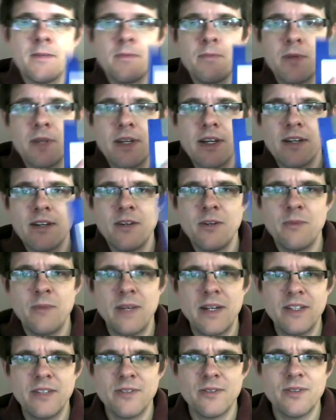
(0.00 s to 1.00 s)
But yeah, no
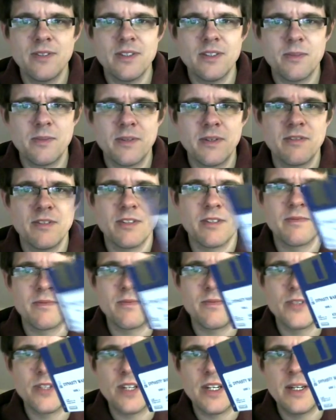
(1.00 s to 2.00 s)
manual. That's a bit of a
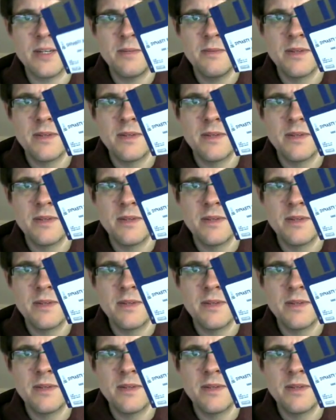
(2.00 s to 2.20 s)
shame.